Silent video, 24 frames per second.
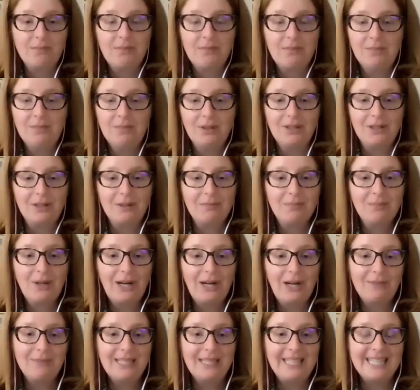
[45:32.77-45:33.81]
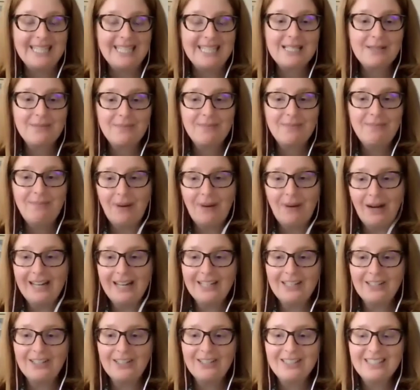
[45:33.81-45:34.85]
some people are probably Woo, i love
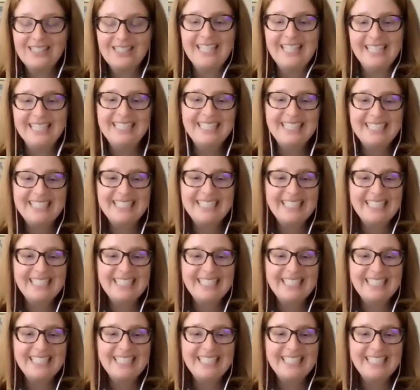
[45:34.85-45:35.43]
a gift